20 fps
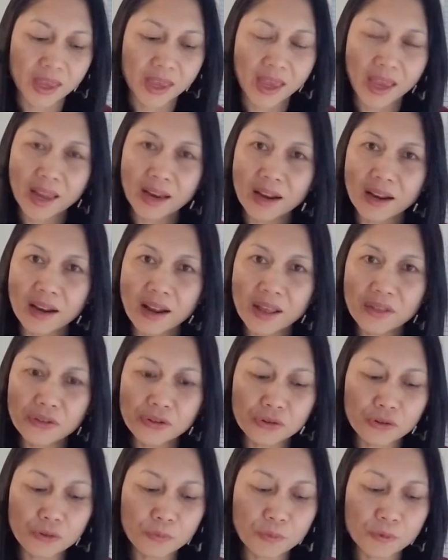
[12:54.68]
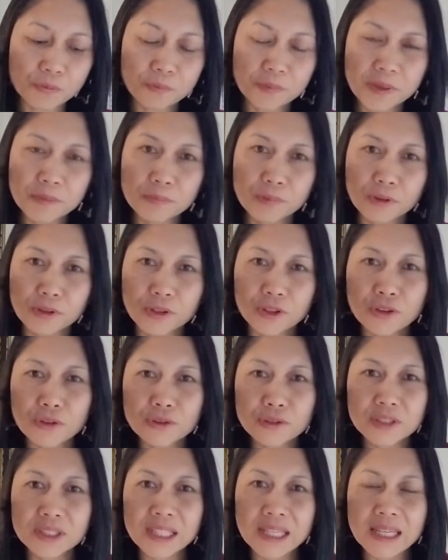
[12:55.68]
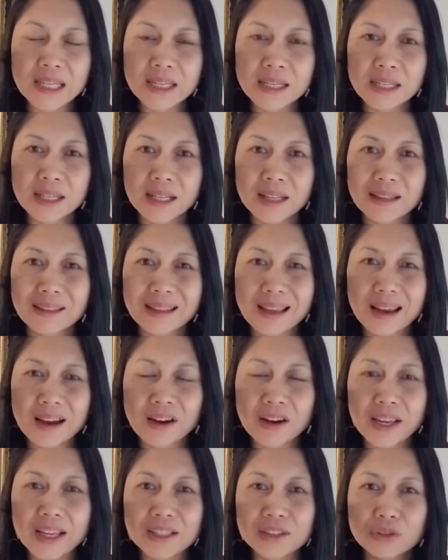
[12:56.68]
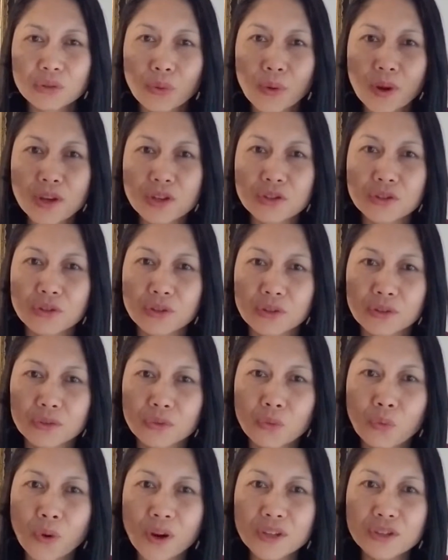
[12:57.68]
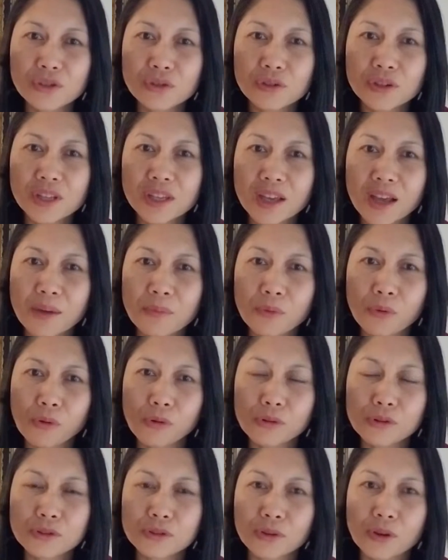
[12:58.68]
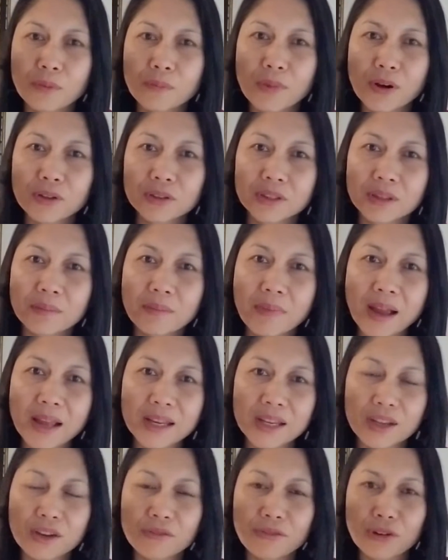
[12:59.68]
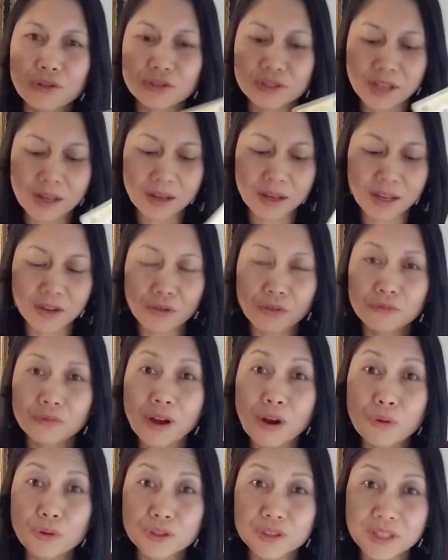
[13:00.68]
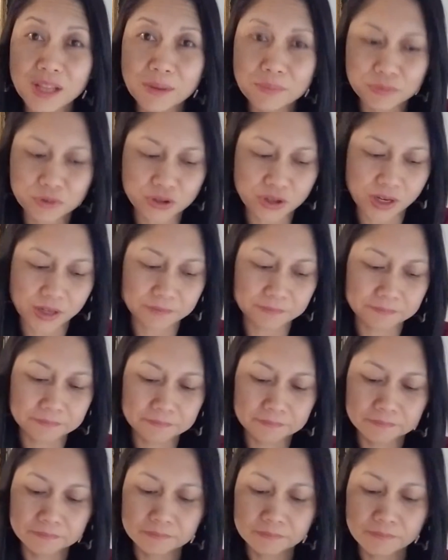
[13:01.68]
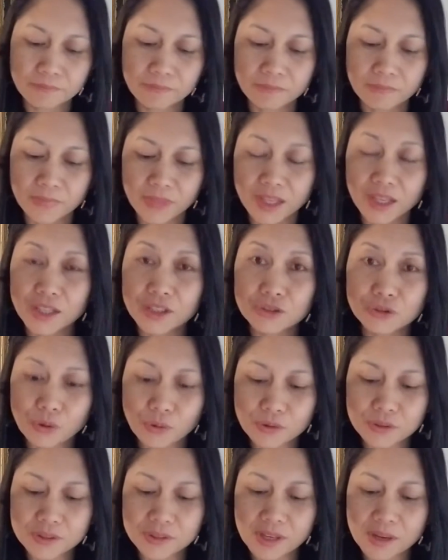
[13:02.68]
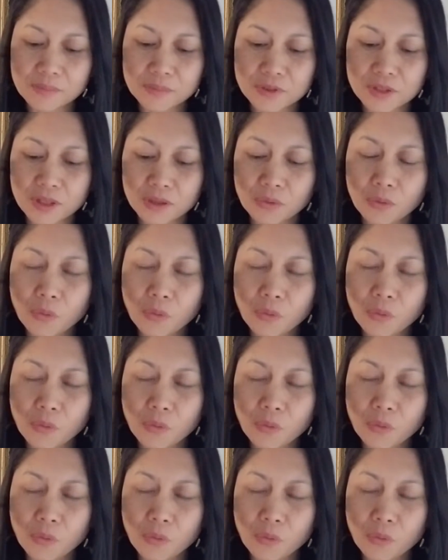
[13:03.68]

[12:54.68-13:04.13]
And another group of people using their intuition, questioning also about the money of our subject, into our subject.